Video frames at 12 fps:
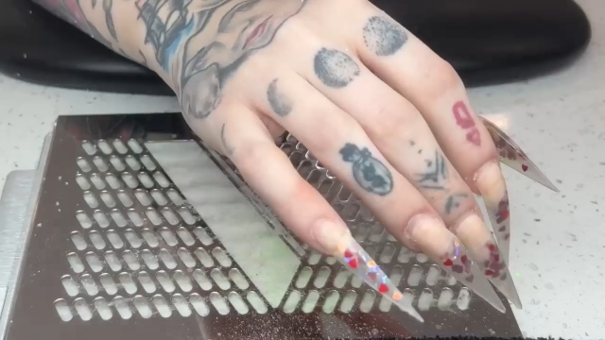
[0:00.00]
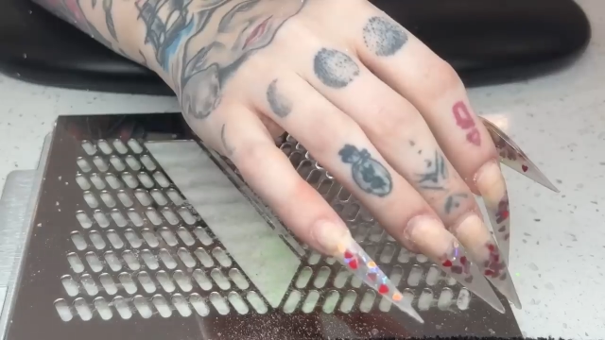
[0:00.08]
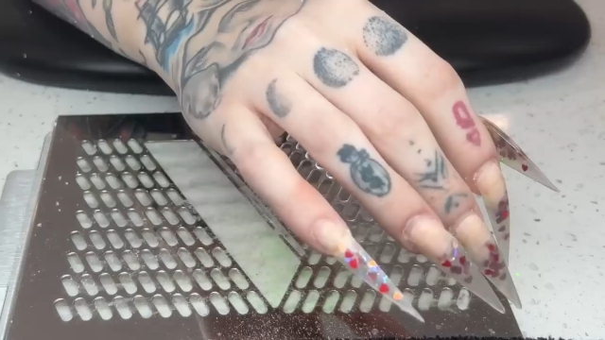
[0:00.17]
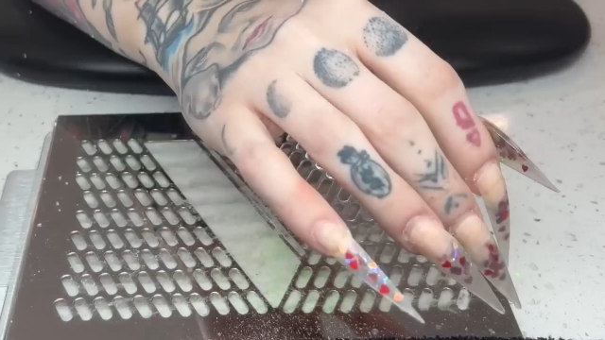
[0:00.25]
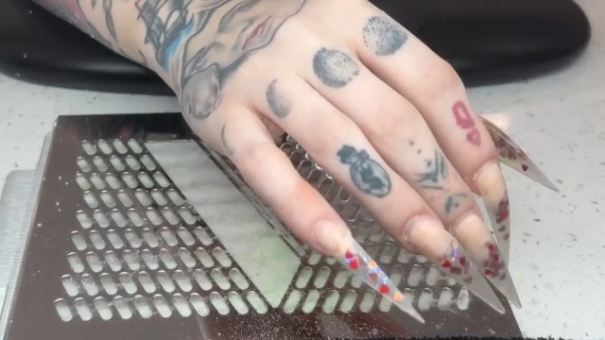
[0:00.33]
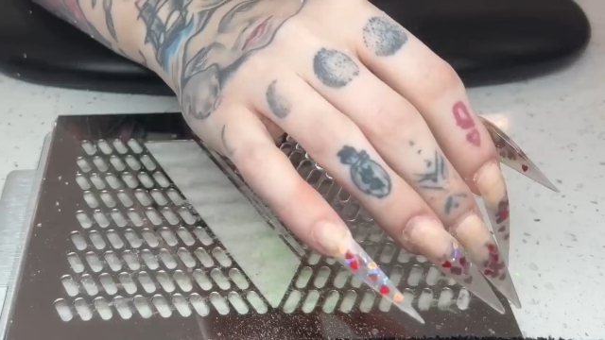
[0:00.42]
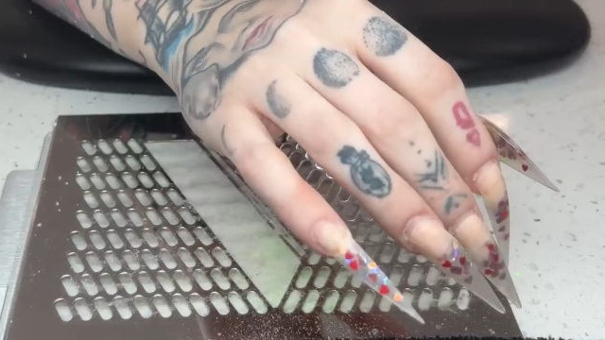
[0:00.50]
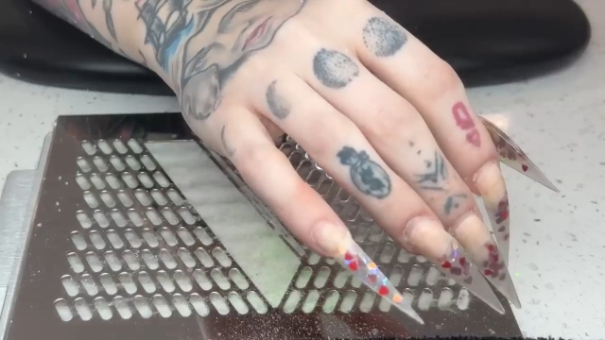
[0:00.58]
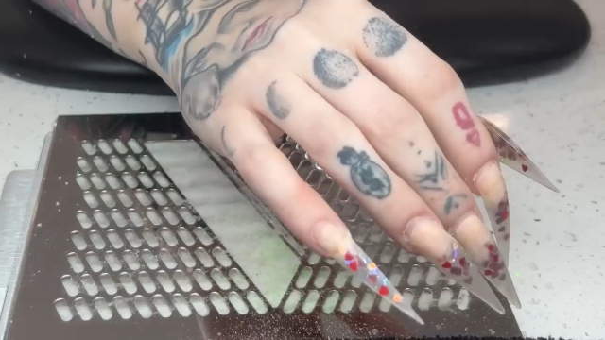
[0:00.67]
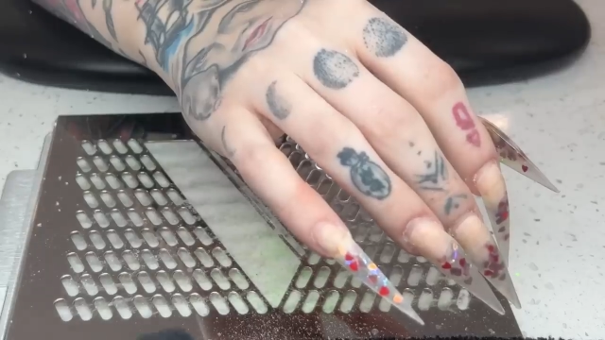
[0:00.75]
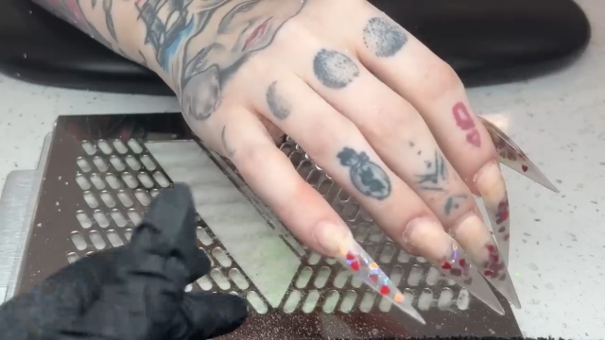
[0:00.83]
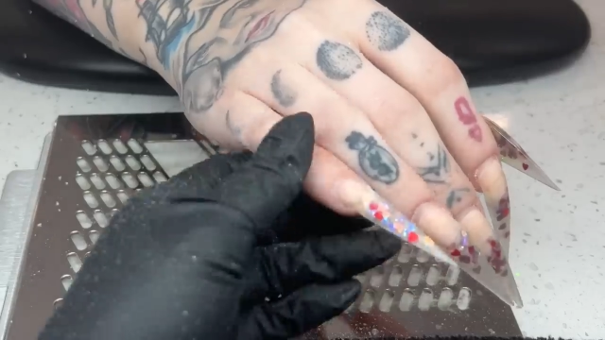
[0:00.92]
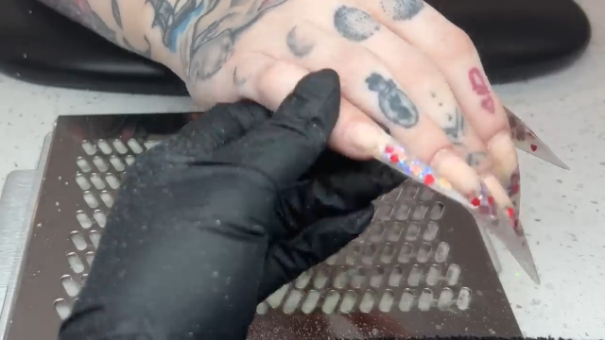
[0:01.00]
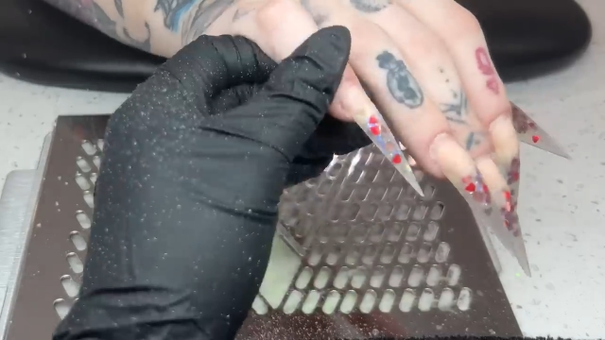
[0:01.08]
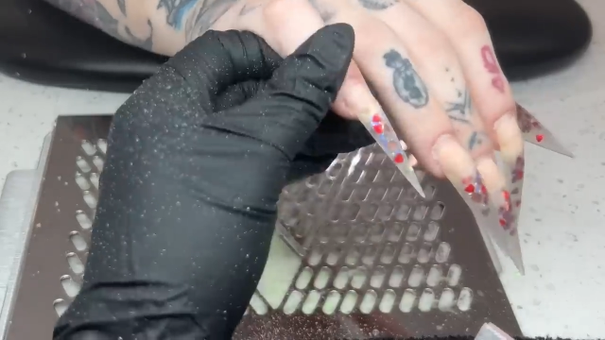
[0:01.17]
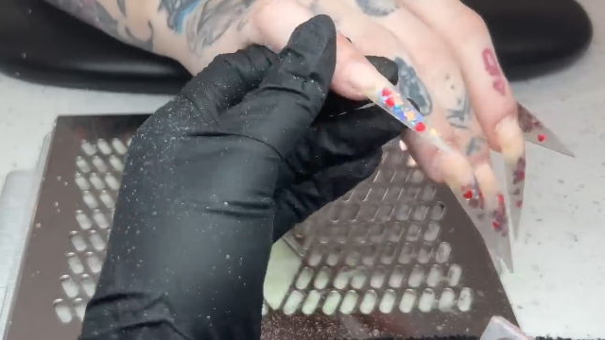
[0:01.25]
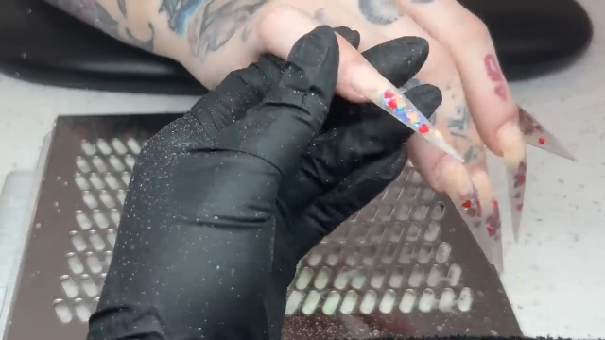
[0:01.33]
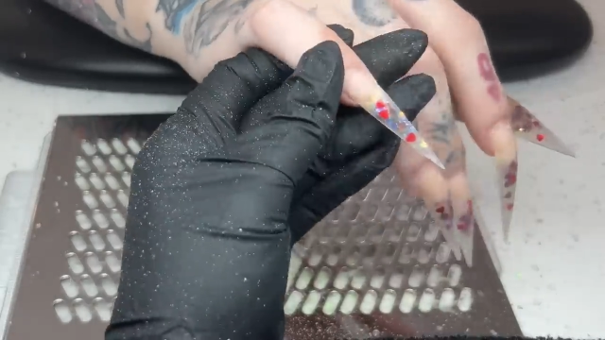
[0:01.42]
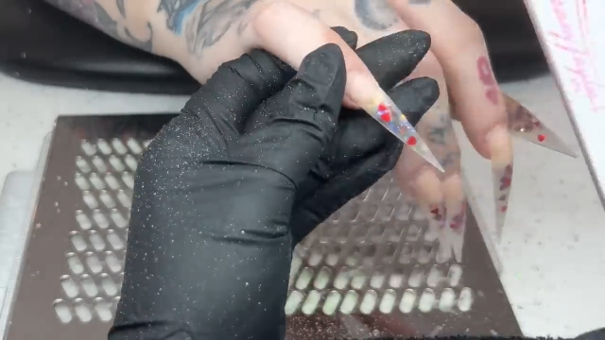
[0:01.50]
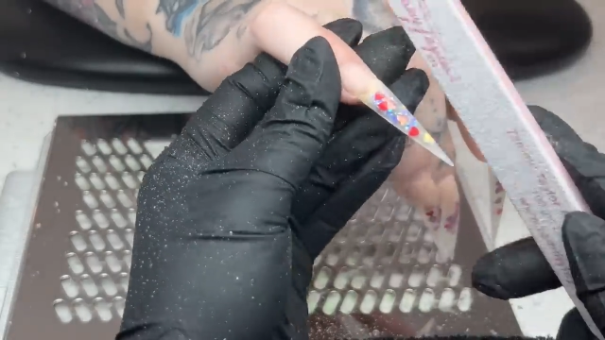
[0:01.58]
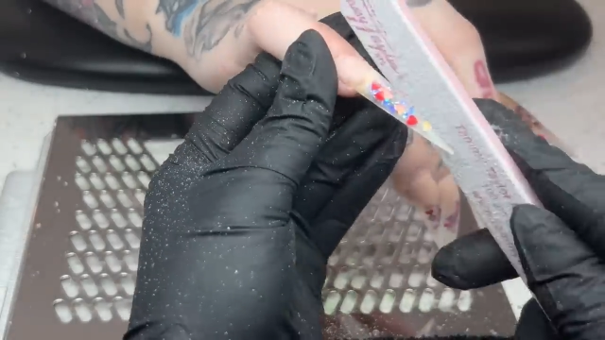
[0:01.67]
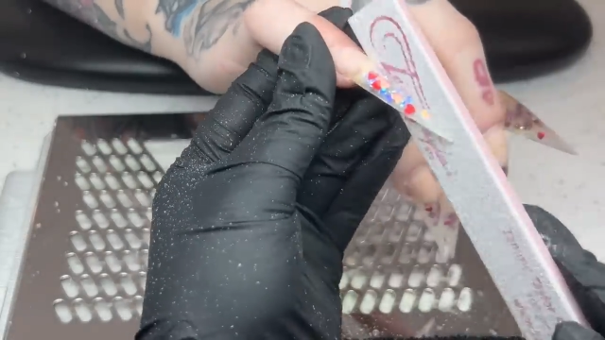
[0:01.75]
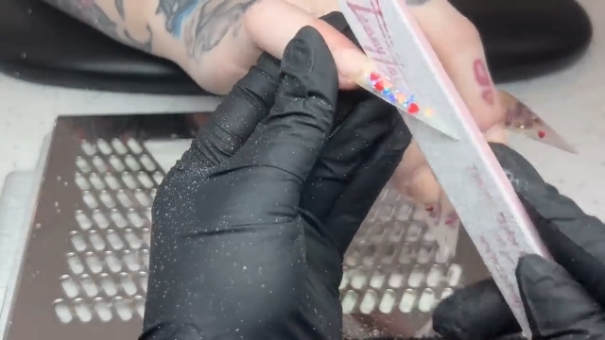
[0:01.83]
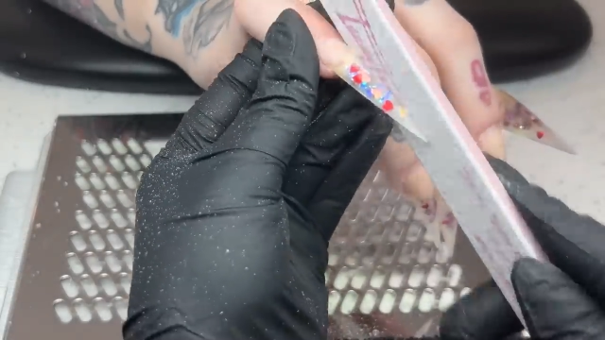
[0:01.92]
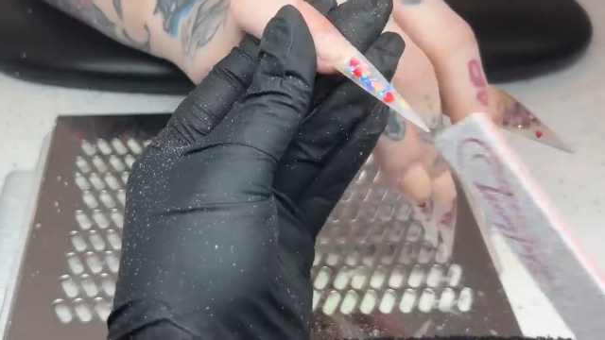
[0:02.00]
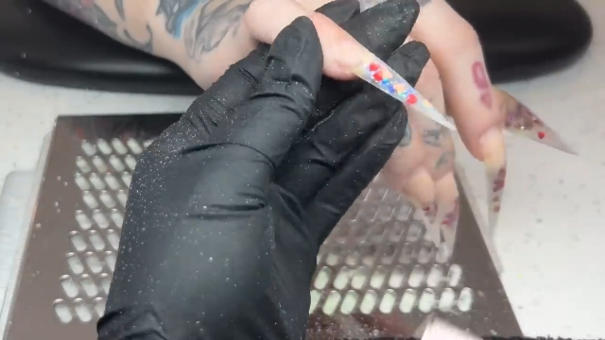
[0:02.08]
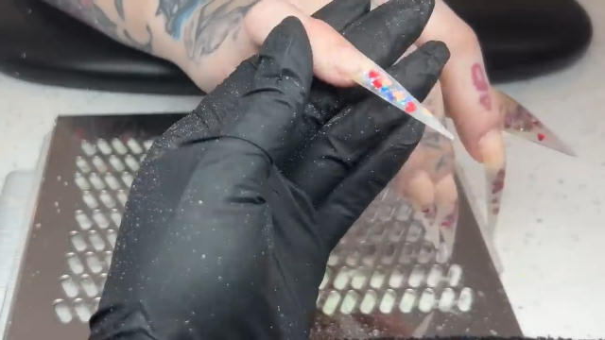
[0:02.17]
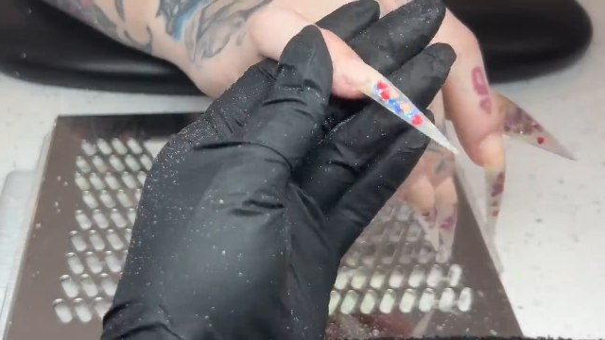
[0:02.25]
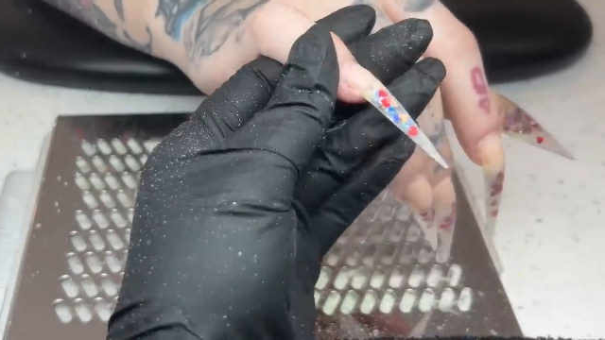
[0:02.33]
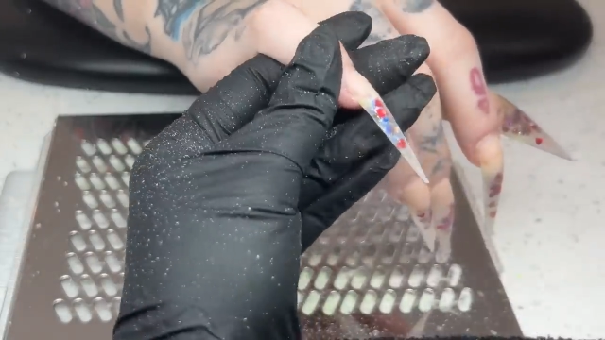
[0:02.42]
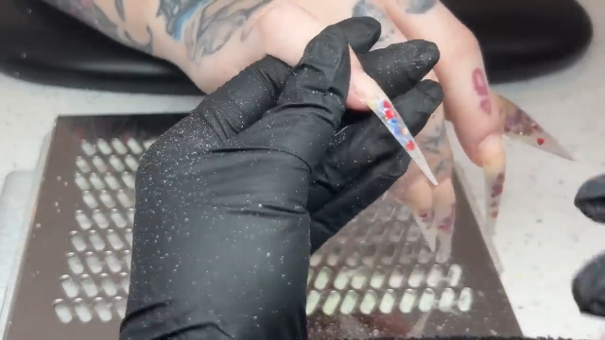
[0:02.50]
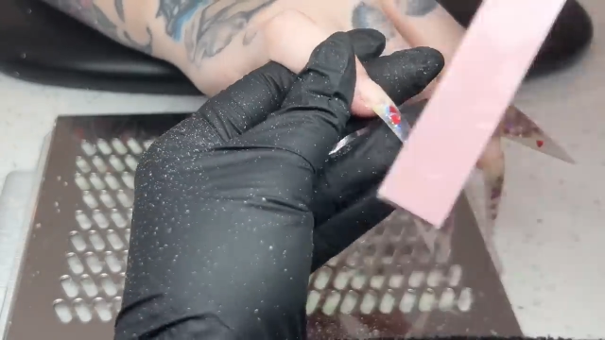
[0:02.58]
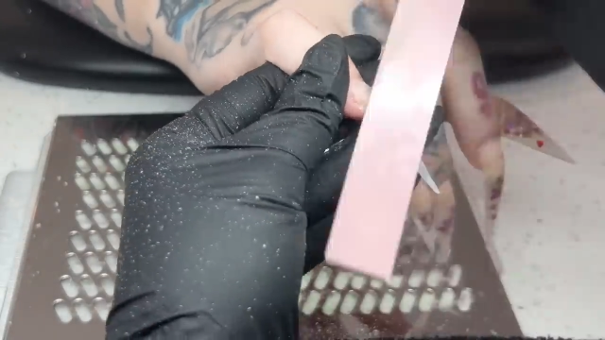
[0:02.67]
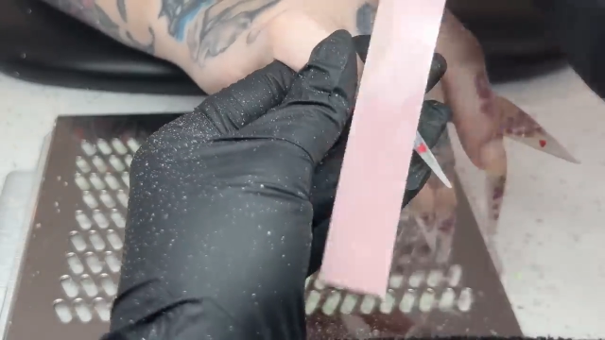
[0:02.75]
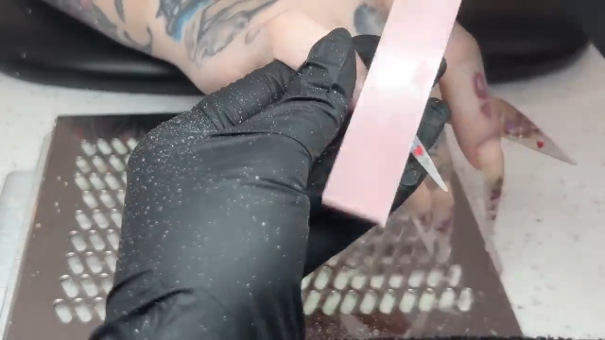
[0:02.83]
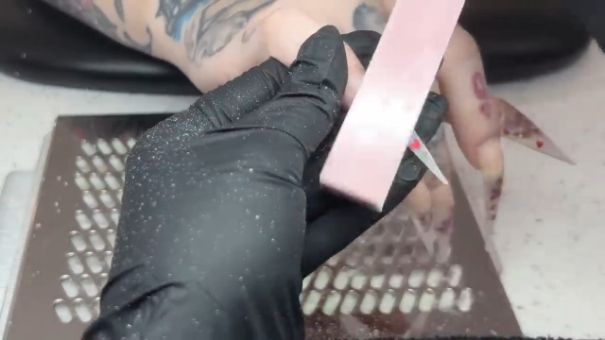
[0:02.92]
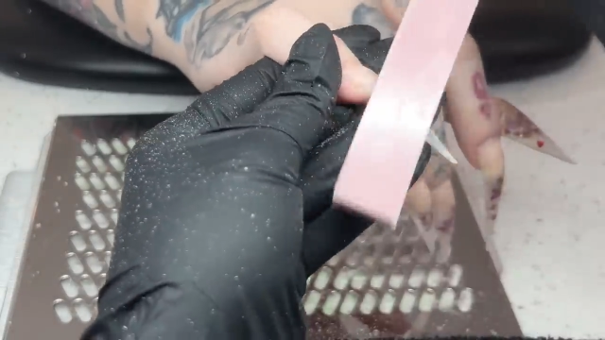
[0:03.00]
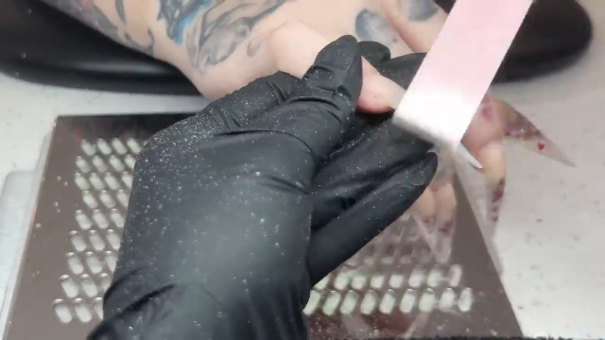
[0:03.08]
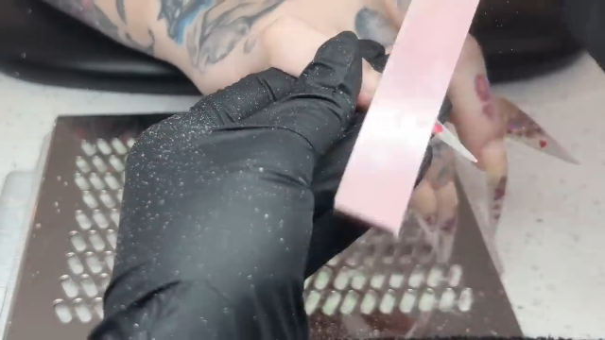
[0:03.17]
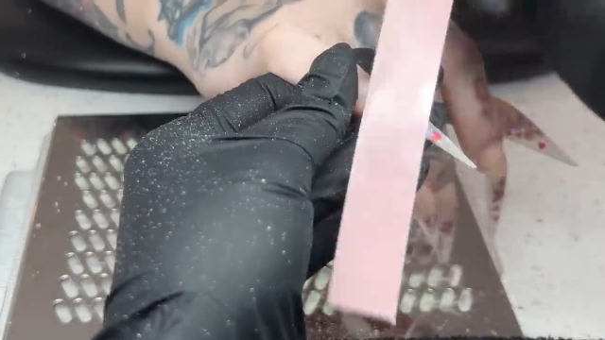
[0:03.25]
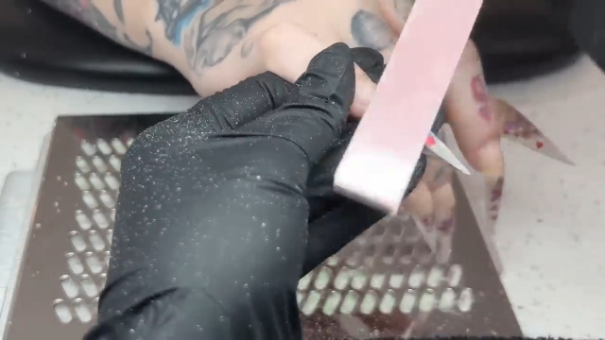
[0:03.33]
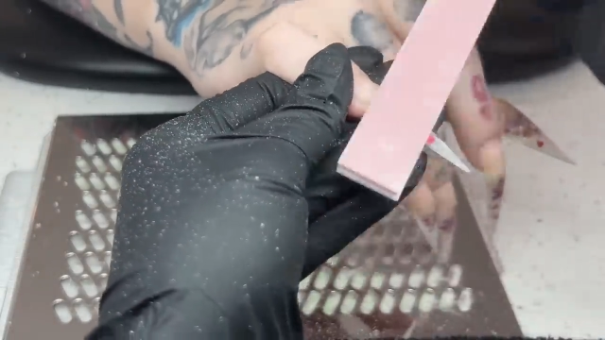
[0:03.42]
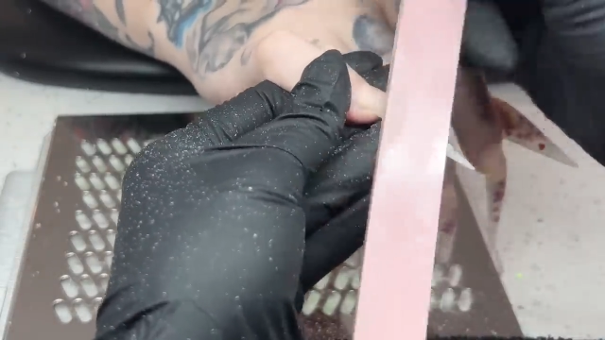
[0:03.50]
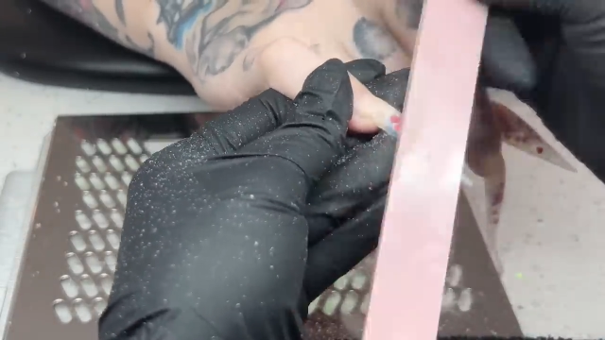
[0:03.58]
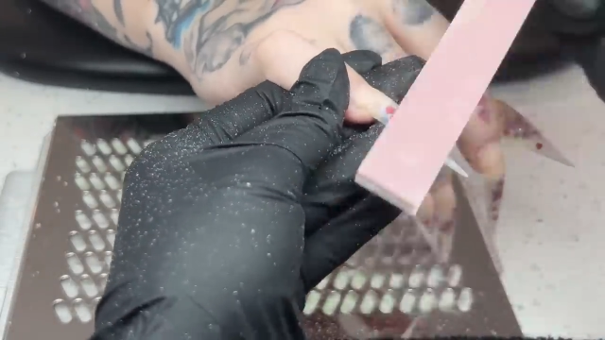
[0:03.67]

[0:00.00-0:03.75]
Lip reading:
[unreadable: no face in view]